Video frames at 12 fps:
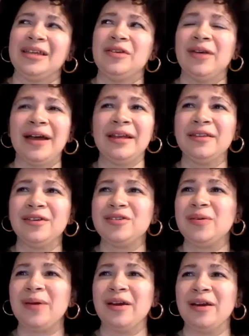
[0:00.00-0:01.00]
uniting
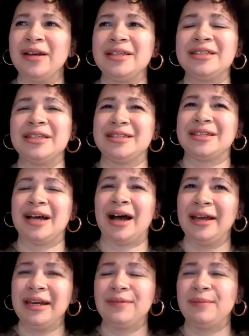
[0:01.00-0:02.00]
those two areas is
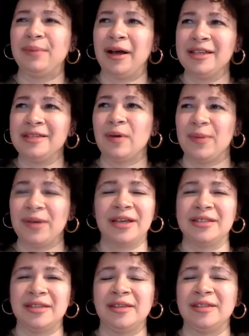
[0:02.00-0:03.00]
kind of impossible
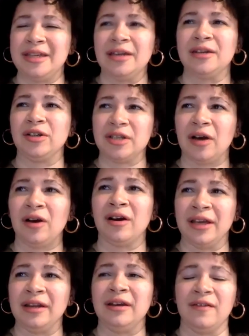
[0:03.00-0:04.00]
because the standards
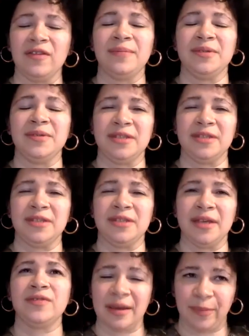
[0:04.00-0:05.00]
are in and of
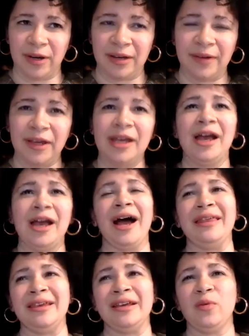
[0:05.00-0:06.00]
themselves separate.
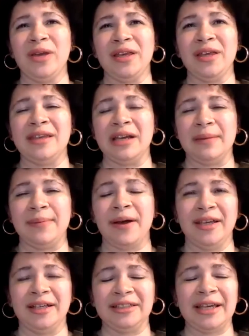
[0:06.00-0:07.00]
I think we can think
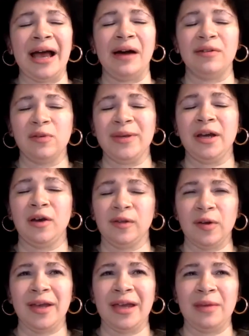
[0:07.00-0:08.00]
about things like how do we
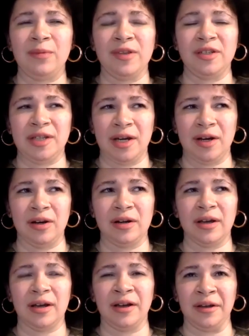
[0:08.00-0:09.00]
co-locate with
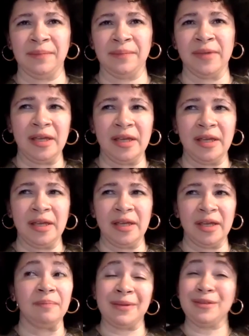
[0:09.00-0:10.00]
shared,
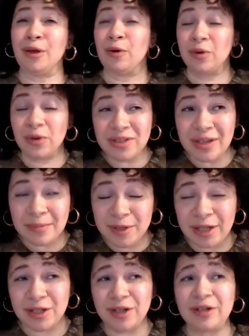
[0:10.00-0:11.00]
maybe local
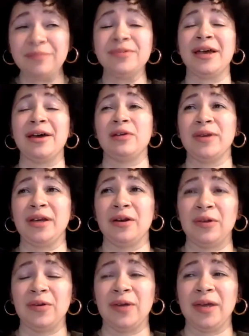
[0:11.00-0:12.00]
subject terms? How do we
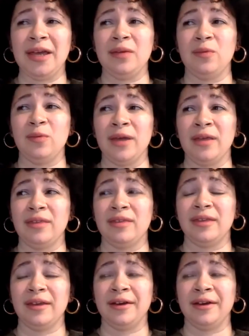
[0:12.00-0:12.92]
co-locate with,